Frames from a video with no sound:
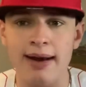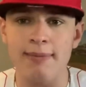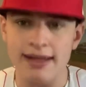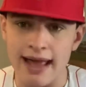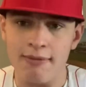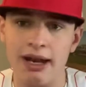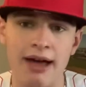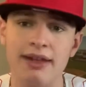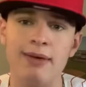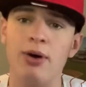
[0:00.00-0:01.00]
I mean, they went
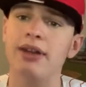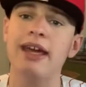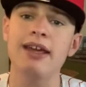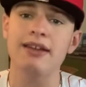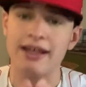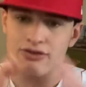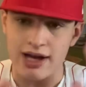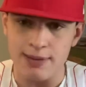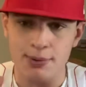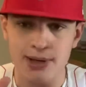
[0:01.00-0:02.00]
out and they won. They
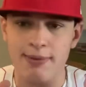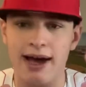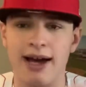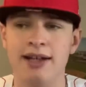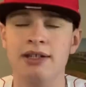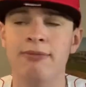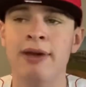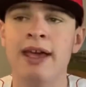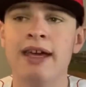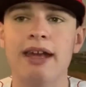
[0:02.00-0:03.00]
tried to put it behind them,
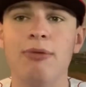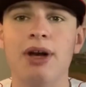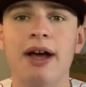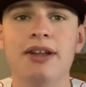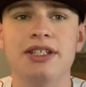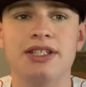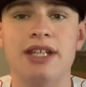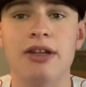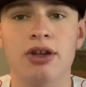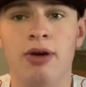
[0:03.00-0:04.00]
and they went out and just
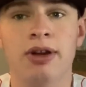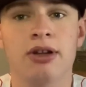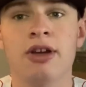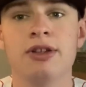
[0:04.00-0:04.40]
said, you know what?